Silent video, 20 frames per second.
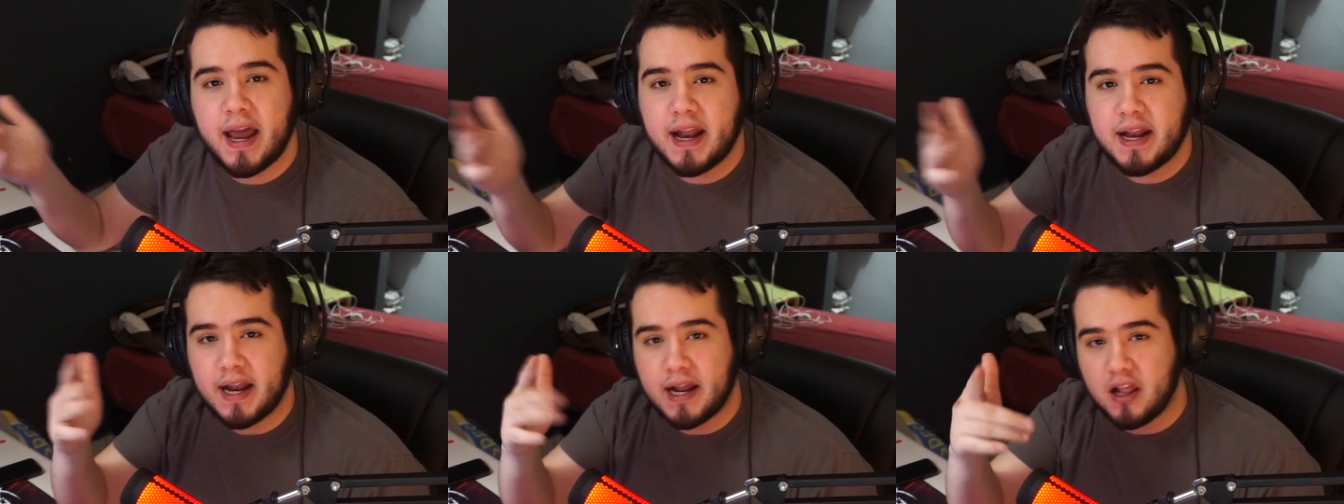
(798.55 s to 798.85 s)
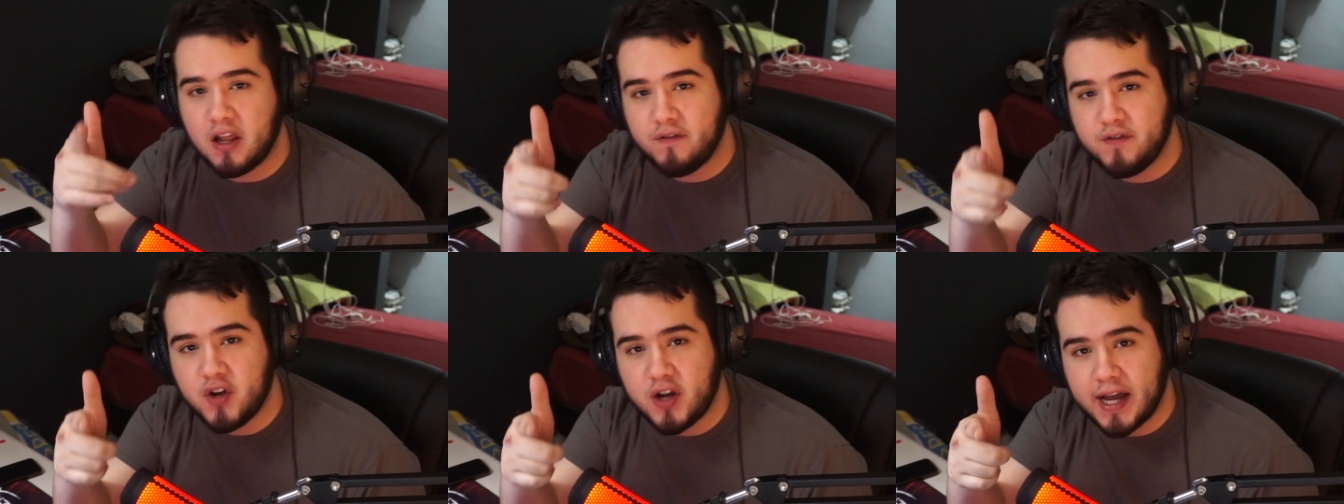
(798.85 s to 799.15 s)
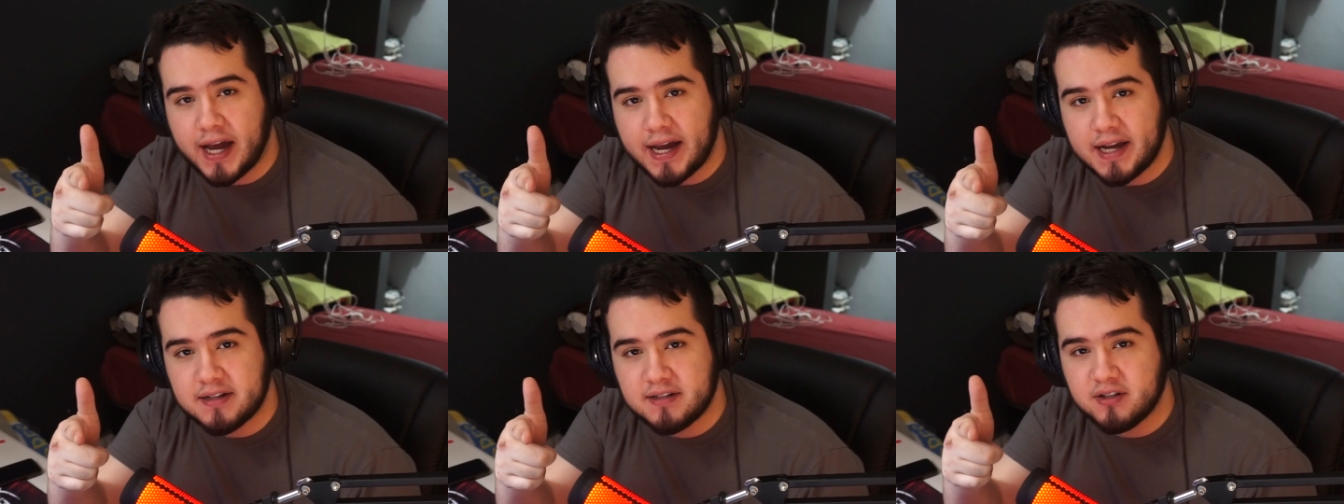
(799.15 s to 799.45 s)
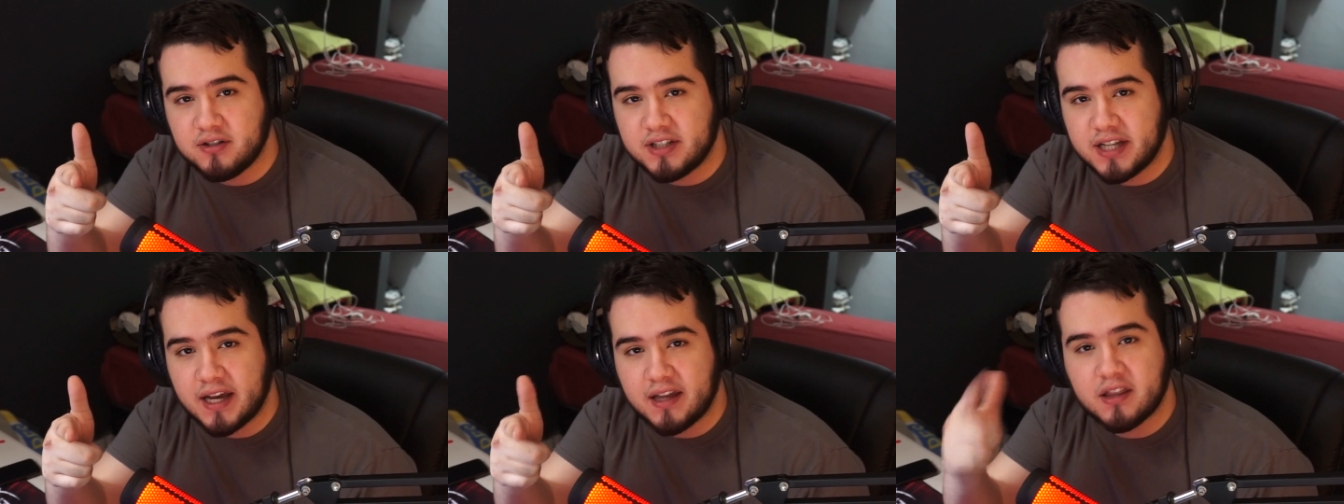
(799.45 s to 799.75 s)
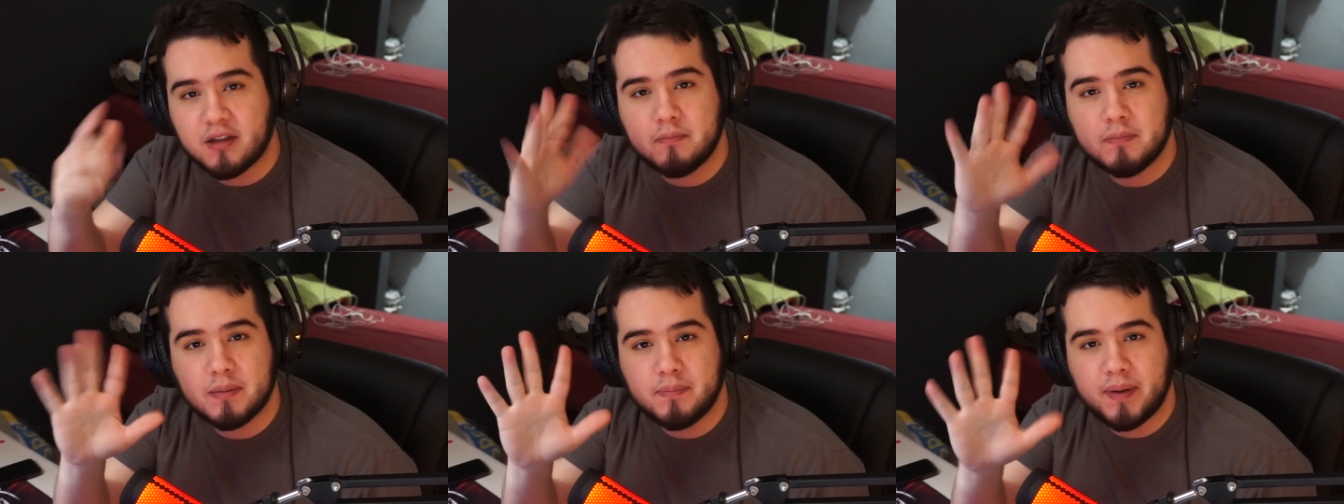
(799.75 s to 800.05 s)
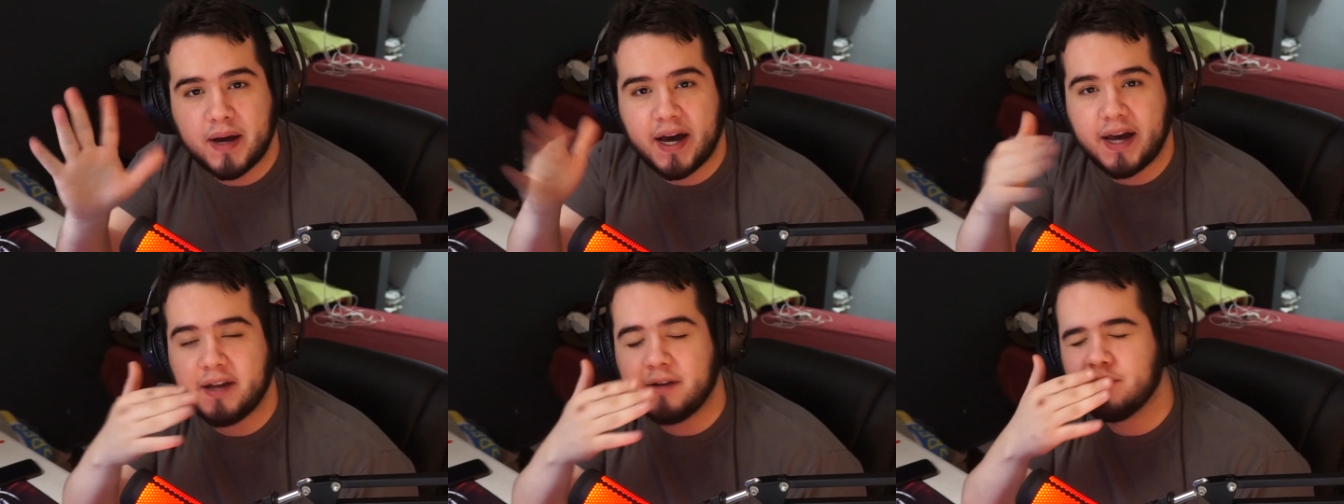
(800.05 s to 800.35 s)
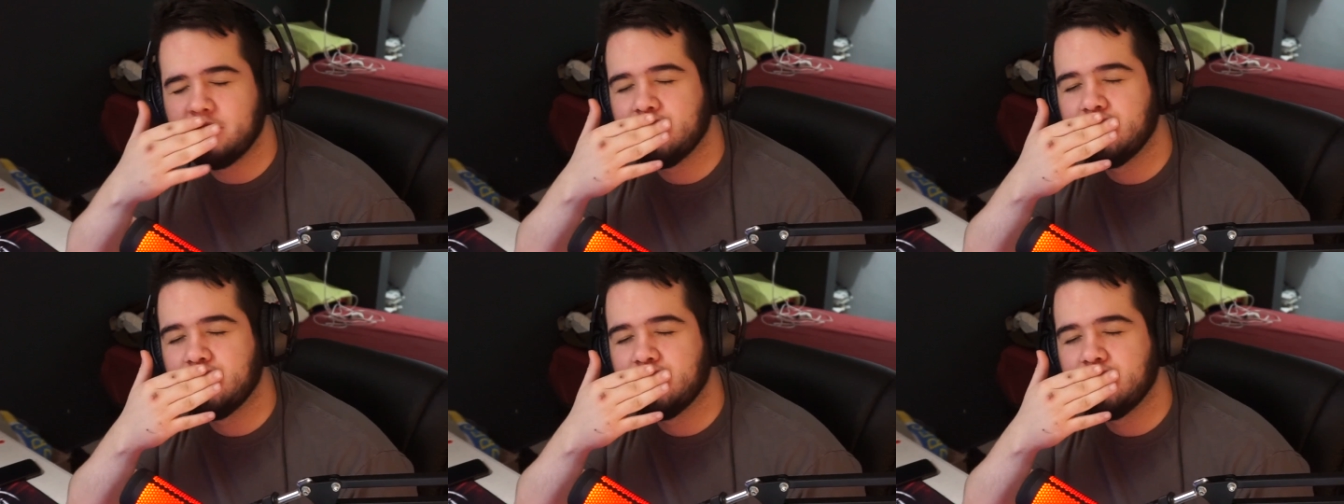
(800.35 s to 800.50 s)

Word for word: and I love you guys to death. Bye-bye.